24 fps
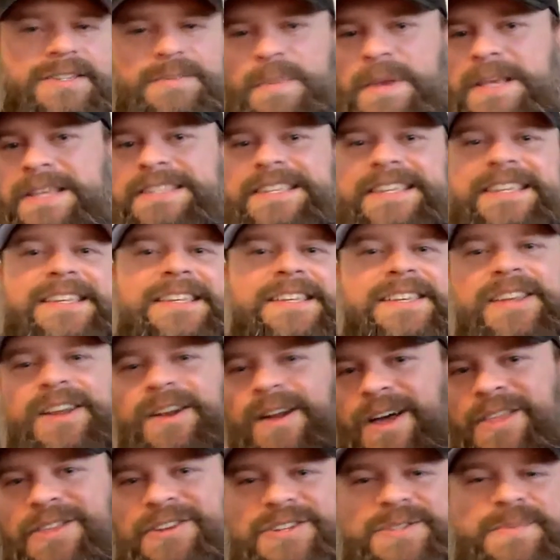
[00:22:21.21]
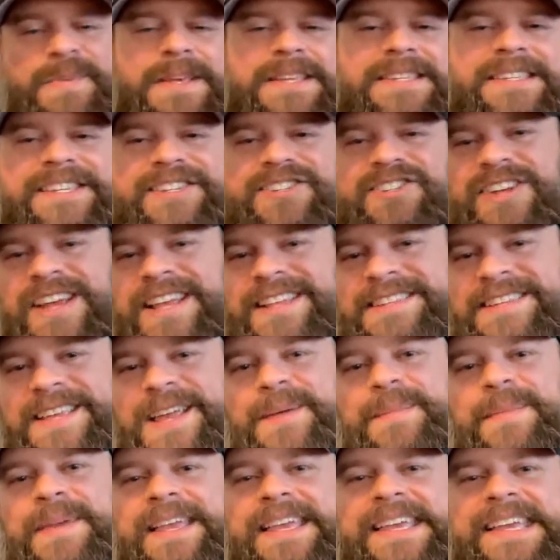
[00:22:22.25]
species, other species sheds
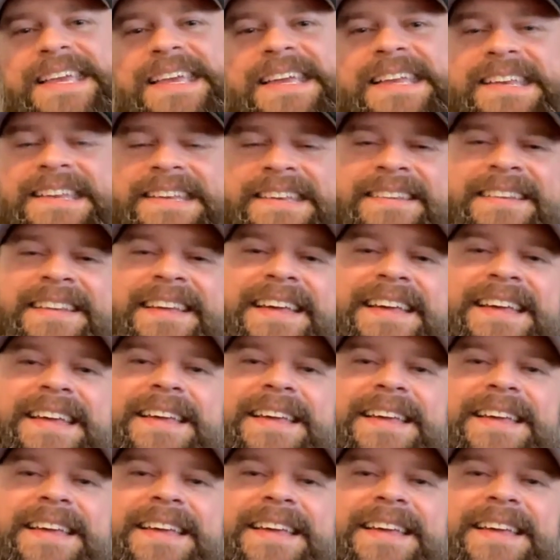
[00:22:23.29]
coming in, and